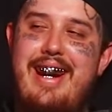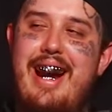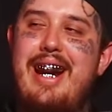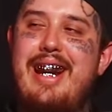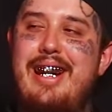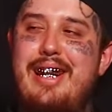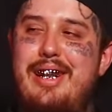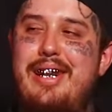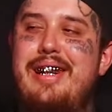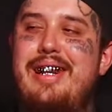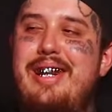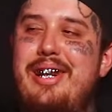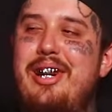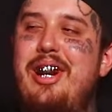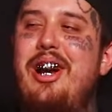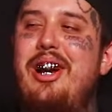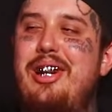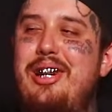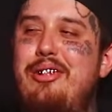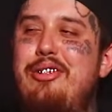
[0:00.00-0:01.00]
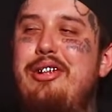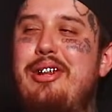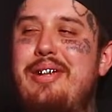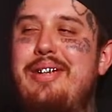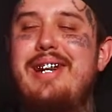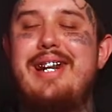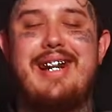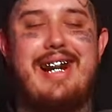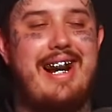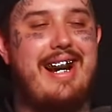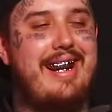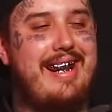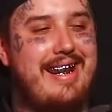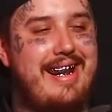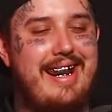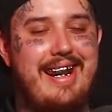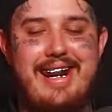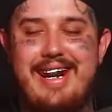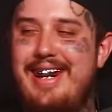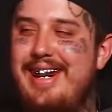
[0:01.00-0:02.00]
Yeah. No, that's to, real. You know, you feel you, me? Like you
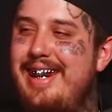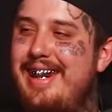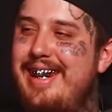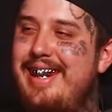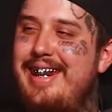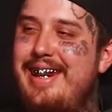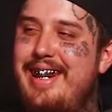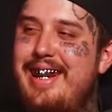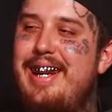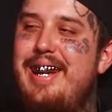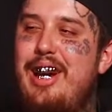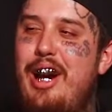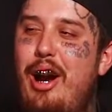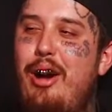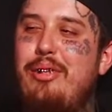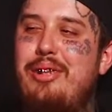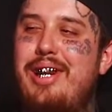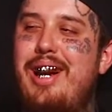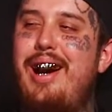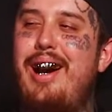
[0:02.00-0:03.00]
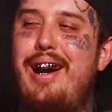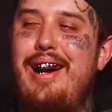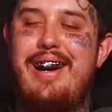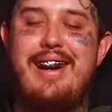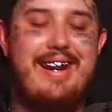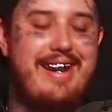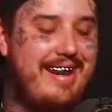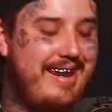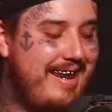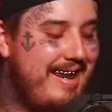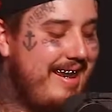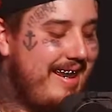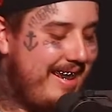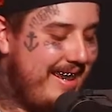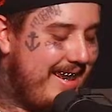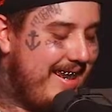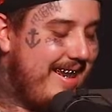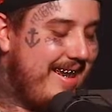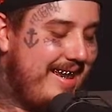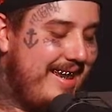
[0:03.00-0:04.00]
can yeah. get in your own way. Off top. For real.
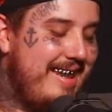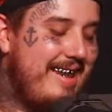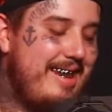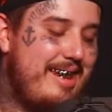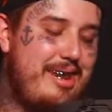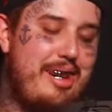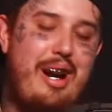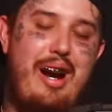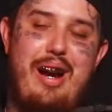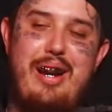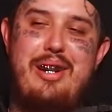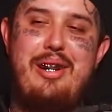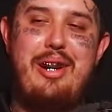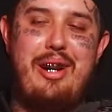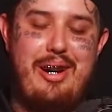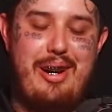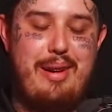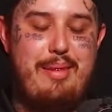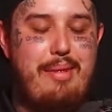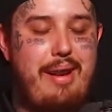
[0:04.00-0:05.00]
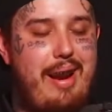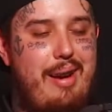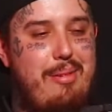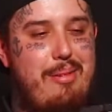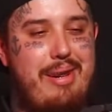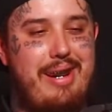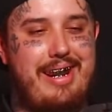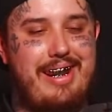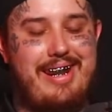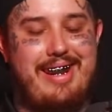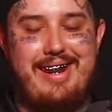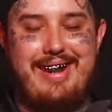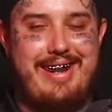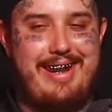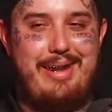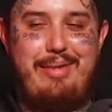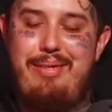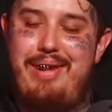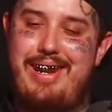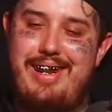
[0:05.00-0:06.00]
So you know, I'm, I'm working
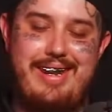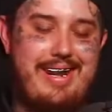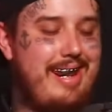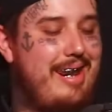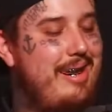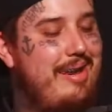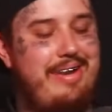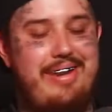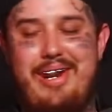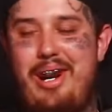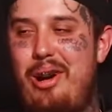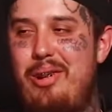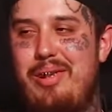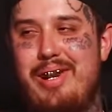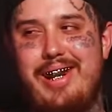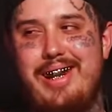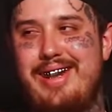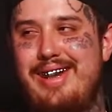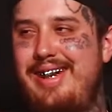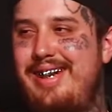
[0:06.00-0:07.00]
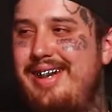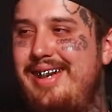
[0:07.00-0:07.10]
on myself always.